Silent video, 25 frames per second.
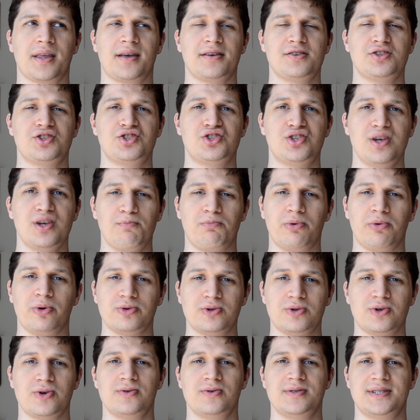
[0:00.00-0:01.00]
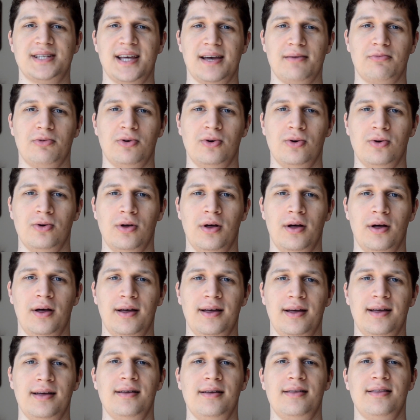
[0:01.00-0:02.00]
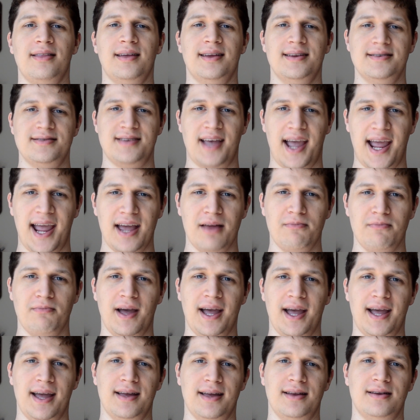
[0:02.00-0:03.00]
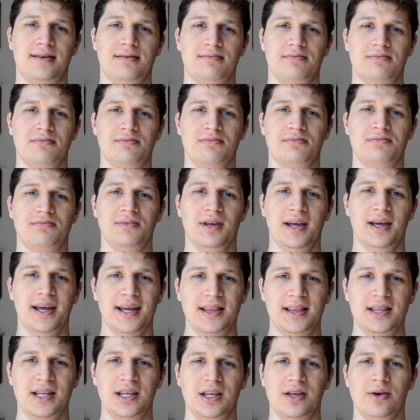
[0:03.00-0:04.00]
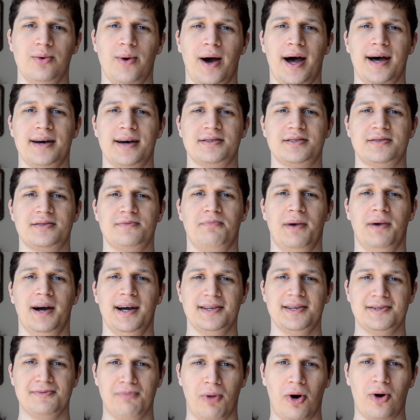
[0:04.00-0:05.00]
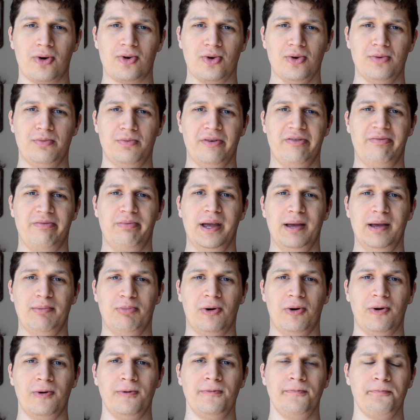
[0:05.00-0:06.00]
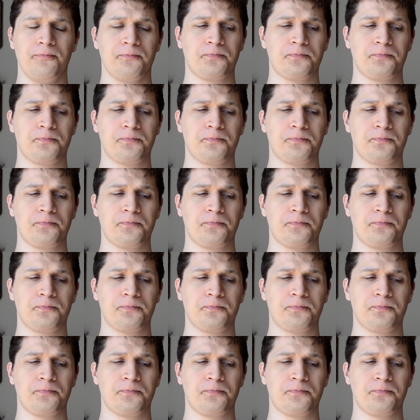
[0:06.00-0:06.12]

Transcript: simple turntable that is handmade in the US by a small group of people,